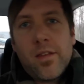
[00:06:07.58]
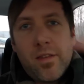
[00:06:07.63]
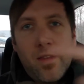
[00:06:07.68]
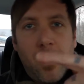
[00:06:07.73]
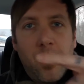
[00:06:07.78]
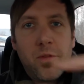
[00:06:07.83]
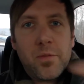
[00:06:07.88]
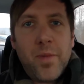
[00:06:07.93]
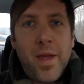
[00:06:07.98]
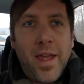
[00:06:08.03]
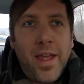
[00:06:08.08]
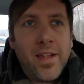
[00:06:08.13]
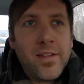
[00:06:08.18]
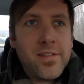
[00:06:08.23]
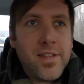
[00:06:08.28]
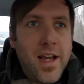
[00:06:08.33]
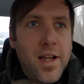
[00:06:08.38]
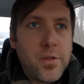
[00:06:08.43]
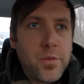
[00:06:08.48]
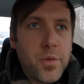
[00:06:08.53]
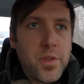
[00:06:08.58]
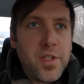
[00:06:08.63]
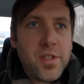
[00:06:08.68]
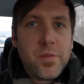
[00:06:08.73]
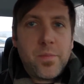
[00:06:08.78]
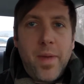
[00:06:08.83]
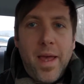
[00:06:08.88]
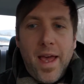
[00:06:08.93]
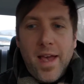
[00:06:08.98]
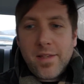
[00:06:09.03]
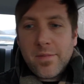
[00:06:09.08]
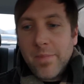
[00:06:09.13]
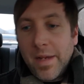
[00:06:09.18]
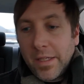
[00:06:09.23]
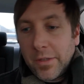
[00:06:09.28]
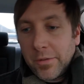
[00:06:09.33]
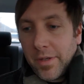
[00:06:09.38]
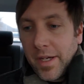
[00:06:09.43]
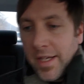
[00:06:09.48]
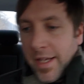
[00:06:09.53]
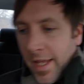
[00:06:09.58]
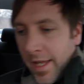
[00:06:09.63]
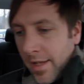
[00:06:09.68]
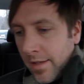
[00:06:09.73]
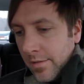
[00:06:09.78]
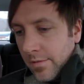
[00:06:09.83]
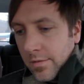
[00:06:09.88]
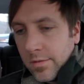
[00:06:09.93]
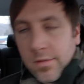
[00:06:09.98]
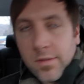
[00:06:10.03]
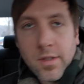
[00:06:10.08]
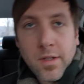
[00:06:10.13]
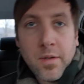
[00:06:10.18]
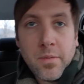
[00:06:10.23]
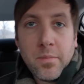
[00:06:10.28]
That was my aunt's house we just passed. My great aunt.